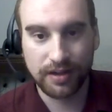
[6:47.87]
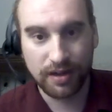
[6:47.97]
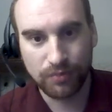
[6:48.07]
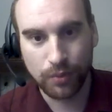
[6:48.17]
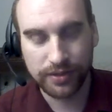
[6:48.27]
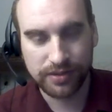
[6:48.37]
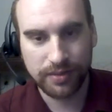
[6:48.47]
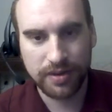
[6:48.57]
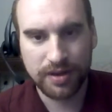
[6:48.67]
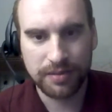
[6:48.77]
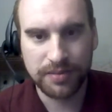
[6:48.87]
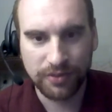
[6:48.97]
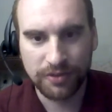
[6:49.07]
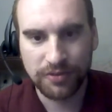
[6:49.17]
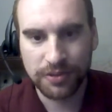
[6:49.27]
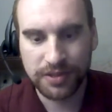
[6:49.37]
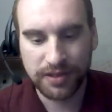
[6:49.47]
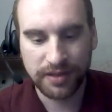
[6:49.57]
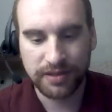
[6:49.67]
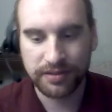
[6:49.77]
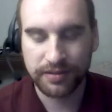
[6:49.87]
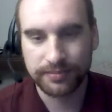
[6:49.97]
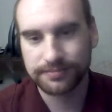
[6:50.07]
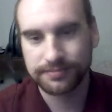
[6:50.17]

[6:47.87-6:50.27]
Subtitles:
of what's going on before 1492.